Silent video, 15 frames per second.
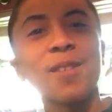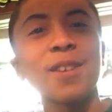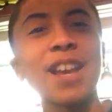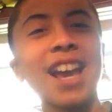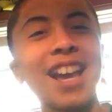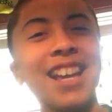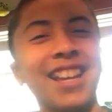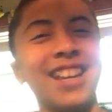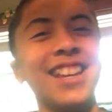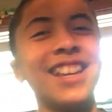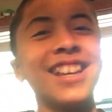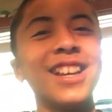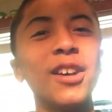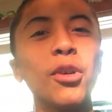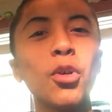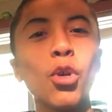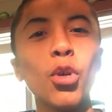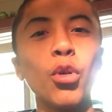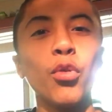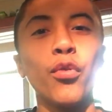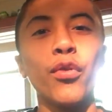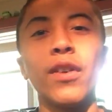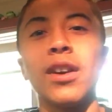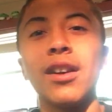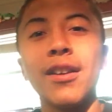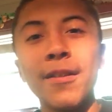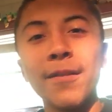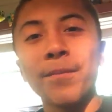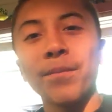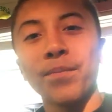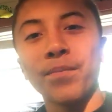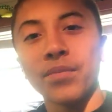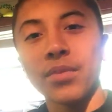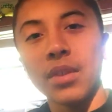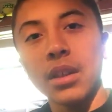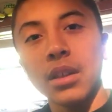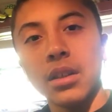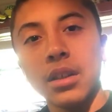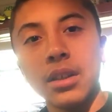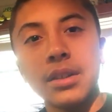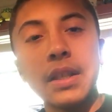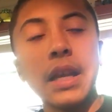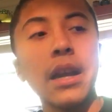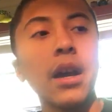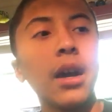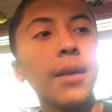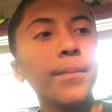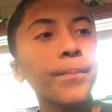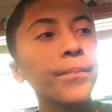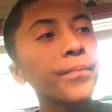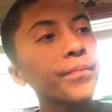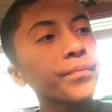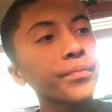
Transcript: okay, oof. Let's see. Um.